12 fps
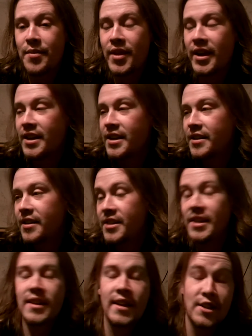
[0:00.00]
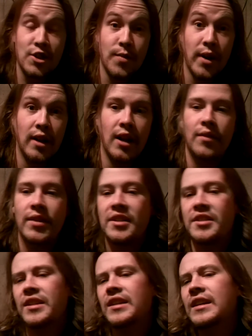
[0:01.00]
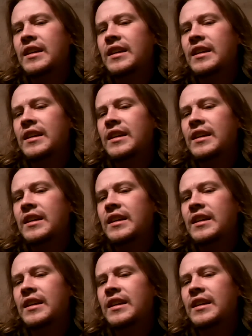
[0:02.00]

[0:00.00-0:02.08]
thing. It's instrumental, obviously.